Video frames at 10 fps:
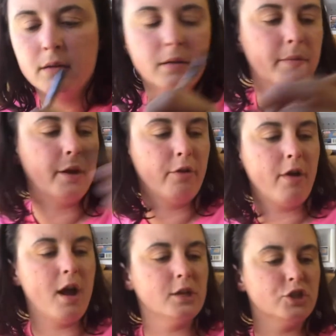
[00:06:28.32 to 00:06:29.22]
The
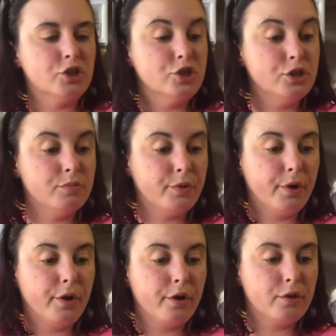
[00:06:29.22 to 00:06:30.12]
garage is
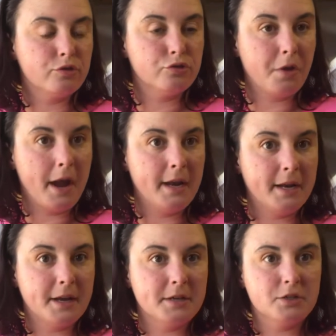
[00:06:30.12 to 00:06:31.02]
super dry
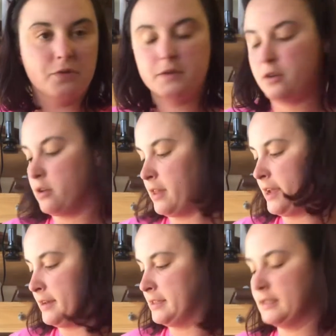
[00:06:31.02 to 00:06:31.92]
today, so it's all like
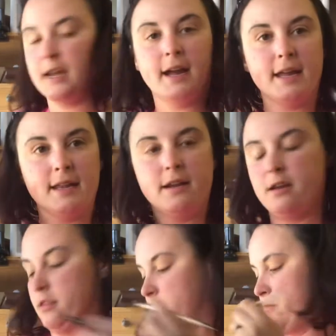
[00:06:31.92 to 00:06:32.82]
sucking
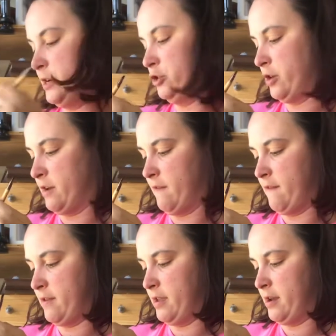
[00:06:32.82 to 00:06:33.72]
the moisture out of
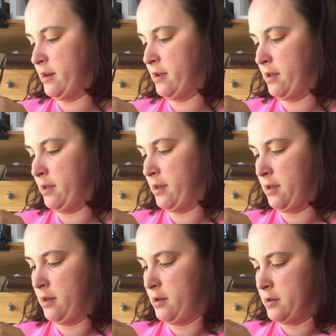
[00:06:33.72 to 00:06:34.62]
everything.
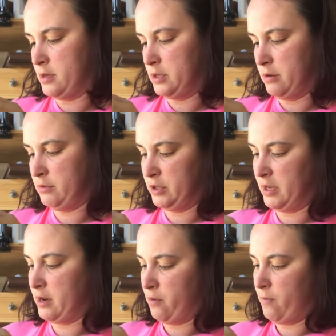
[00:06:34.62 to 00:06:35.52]
So I'm just
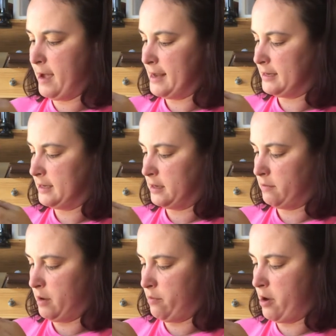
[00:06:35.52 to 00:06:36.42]
gonna wet
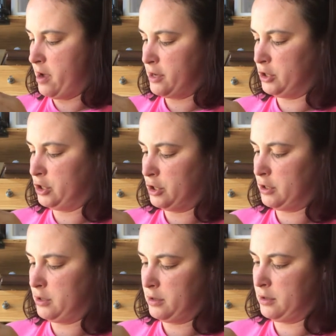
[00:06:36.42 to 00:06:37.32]
my brush.
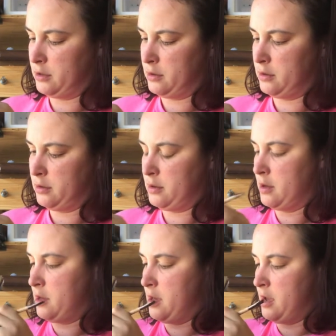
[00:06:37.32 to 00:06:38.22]

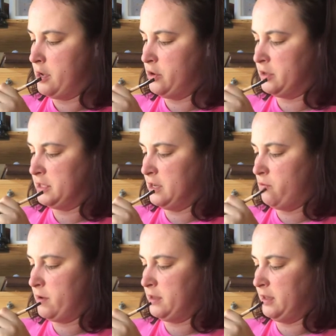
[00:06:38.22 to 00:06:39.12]
You can see
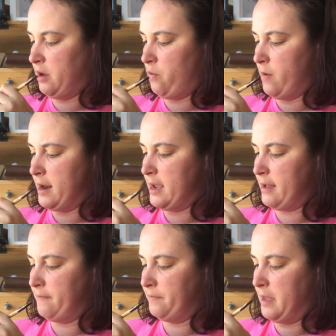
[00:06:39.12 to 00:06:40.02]
once I wet it,
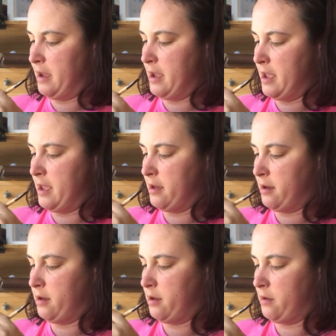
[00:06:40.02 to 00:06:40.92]
the ink
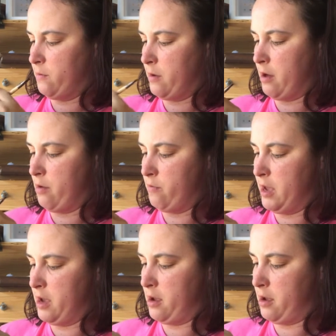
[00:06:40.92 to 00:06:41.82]
will help me